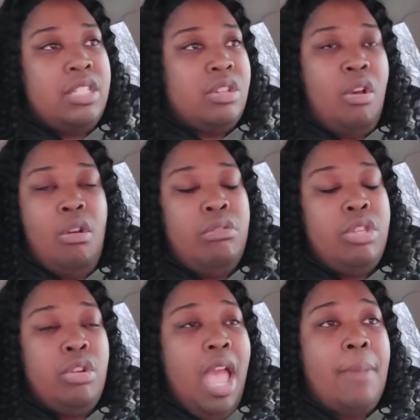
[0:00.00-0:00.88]
So,
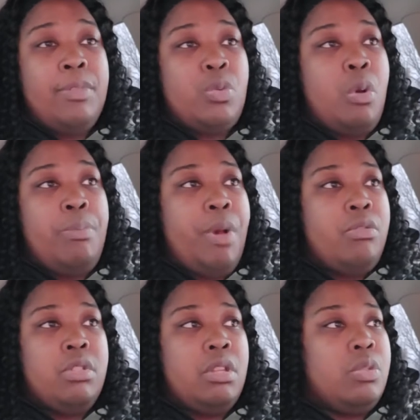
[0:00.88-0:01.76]
you know, I
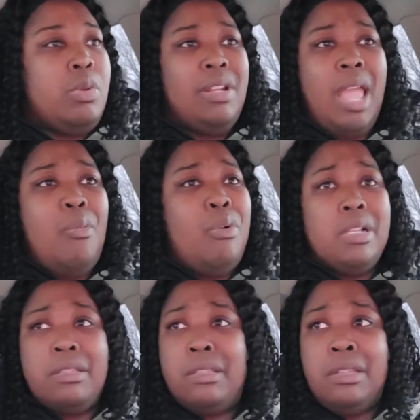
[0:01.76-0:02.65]
post on Twitter like
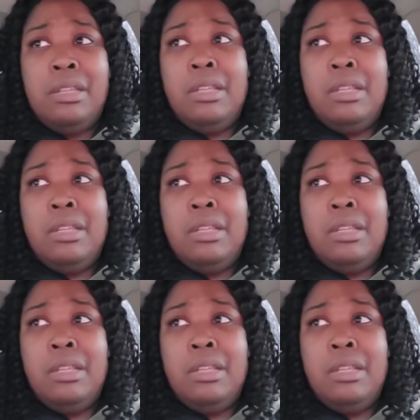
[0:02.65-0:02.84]
once